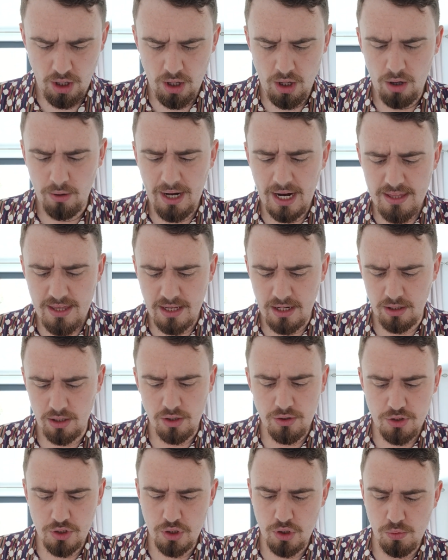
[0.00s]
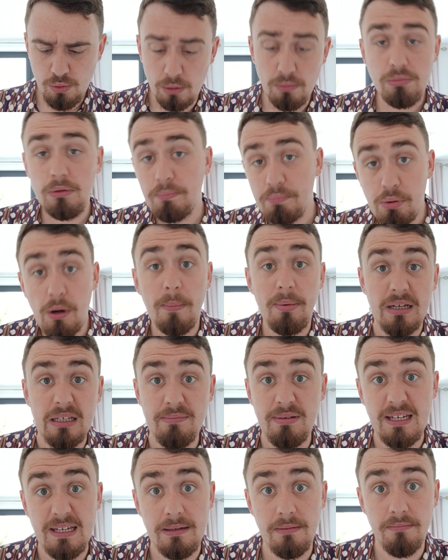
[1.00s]
Okay then, on to what will probably
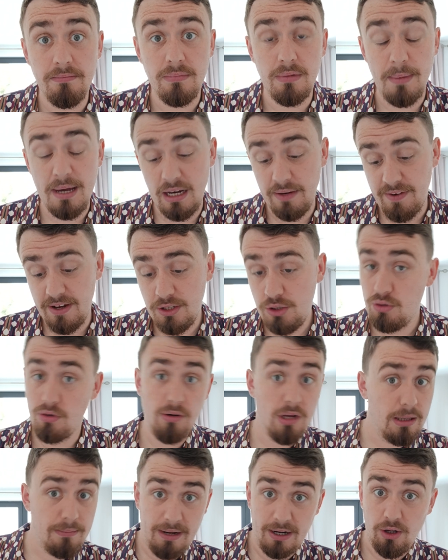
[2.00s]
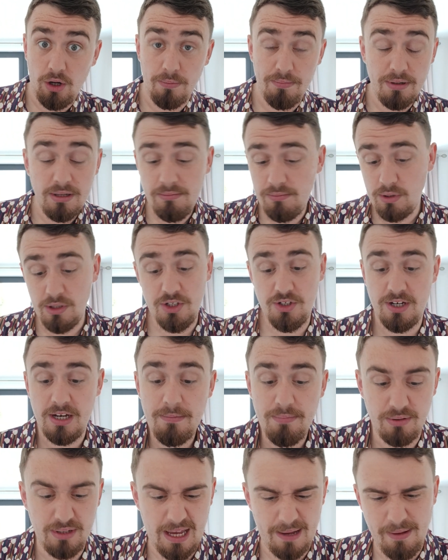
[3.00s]
be the main event, or it might not be, we'll see.
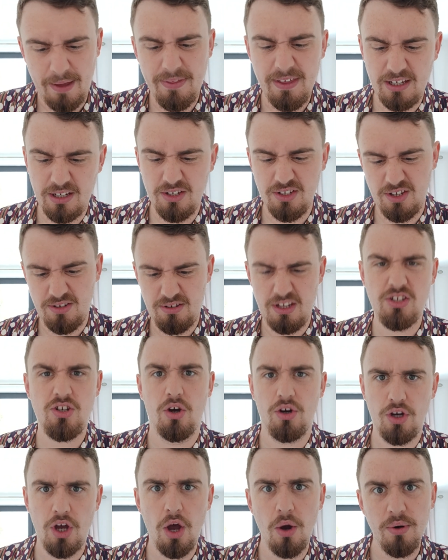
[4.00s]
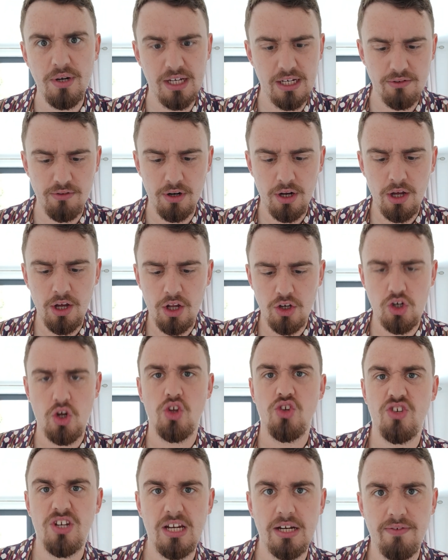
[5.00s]
But yeah, I think it's got Cody and John
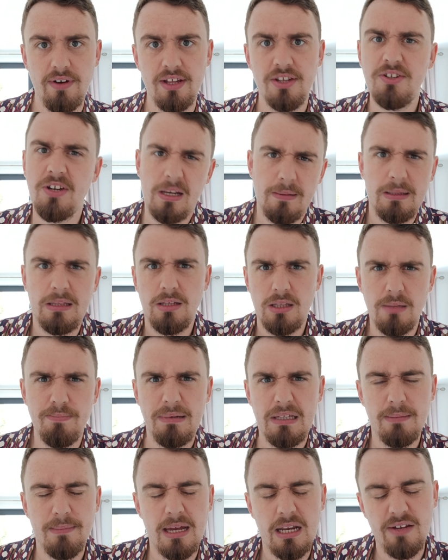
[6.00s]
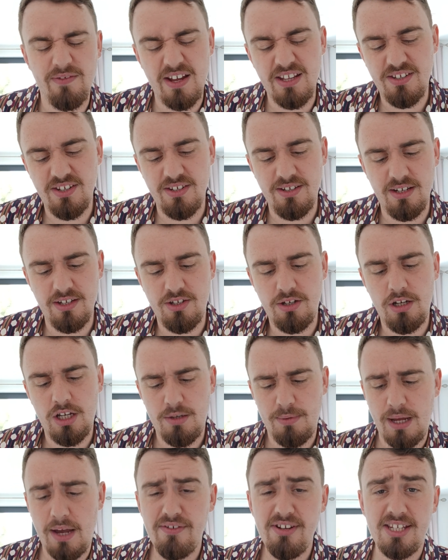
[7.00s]
Cena in, it's going to be the main event, isn't it? So yes,
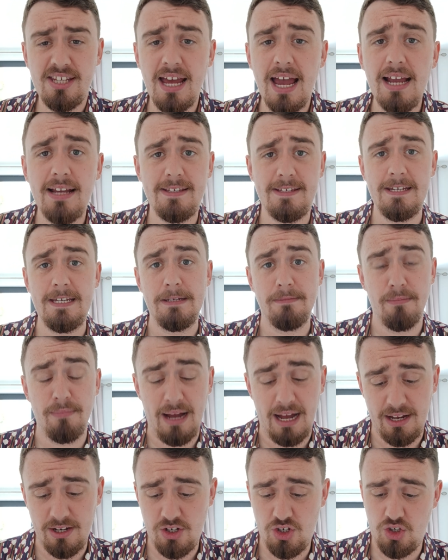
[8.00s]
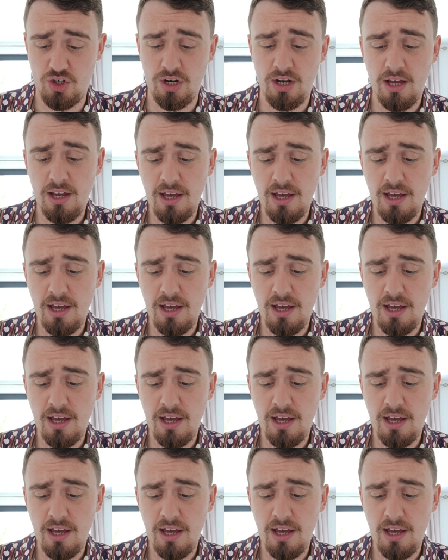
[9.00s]
we have a tag team match.